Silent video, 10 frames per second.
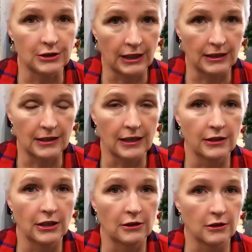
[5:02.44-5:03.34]

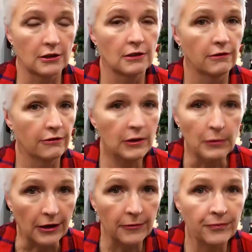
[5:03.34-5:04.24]
genitalia looked
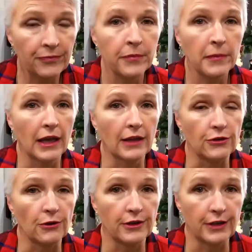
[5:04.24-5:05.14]
female. And
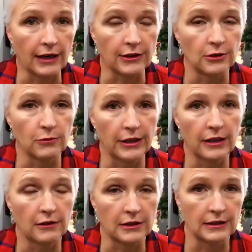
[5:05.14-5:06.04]
so the doctor, when they
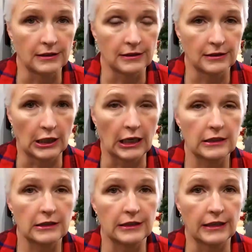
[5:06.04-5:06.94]
looked at this
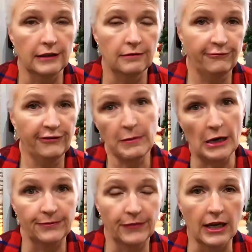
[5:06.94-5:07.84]
child, said
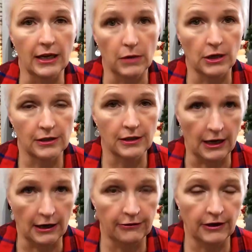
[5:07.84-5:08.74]
female and marked an
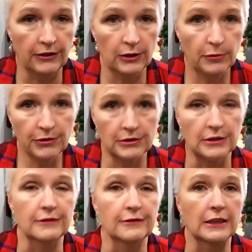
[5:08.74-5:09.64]
F on their birth
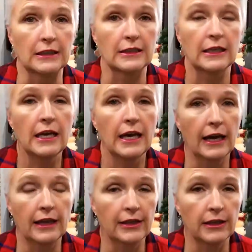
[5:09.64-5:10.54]
certificate.
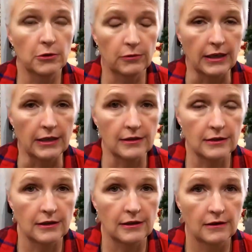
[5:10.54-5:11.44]
And they were raised
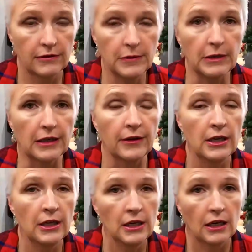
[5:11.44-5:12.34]
female.
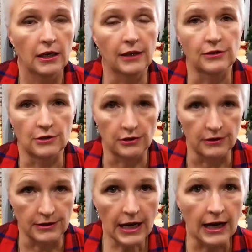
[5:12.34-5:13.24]
As it
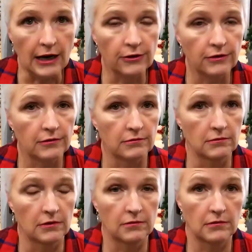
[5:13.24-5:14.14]
turns out,
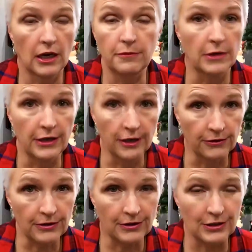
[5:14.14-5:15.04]

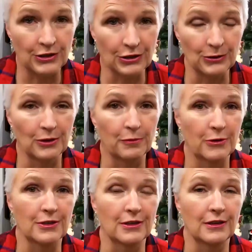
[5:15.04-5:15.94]
unbeknownst to the
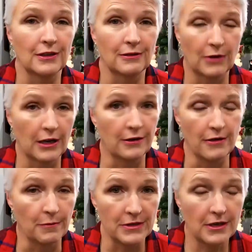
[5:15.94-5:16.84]
person, the runner
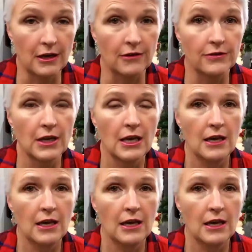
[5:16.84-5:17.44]
themselves,